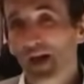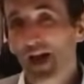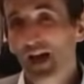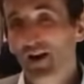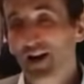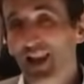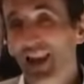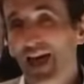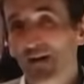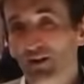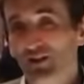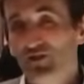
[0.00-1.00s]
and I
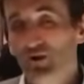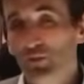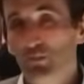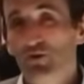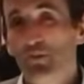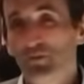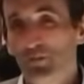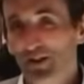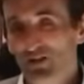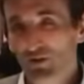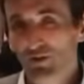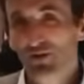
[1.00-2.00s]
allow it to prompt me
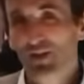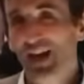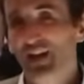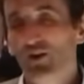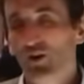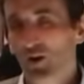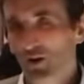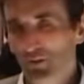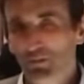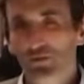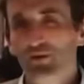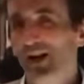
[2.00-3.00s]
to thank God and
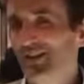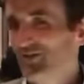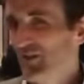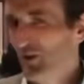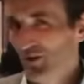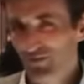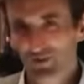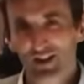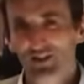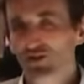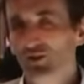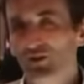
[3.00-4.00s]
praise God for
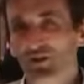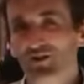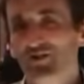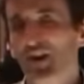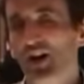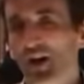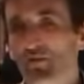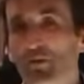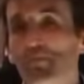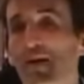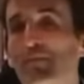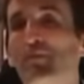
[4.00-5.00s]
His goodness, and I
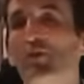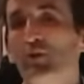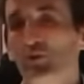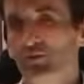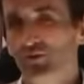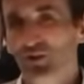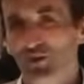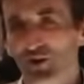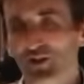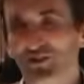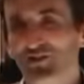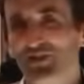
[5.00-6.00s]
remember the Lord's
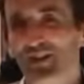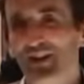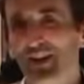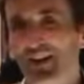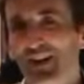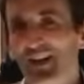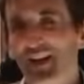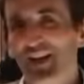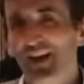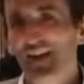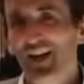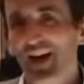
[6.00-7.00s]
goodness.
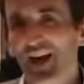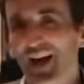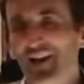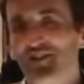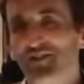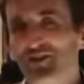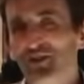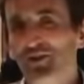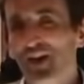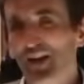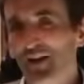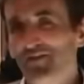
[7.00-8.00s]
And as I do
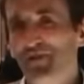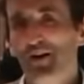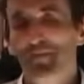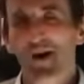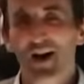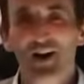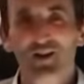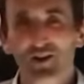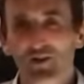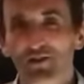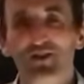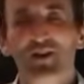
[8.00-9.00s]
that, I find my
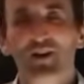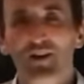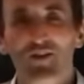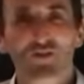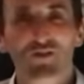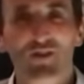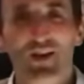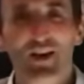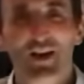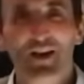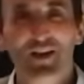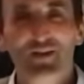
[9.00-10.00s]
hunger returns
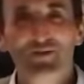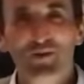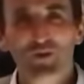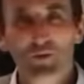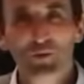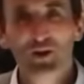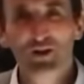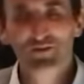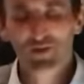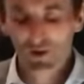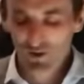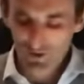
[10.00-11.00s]
for the Word of
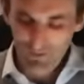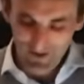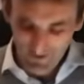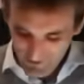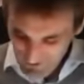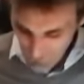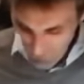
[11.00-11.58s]
God because it's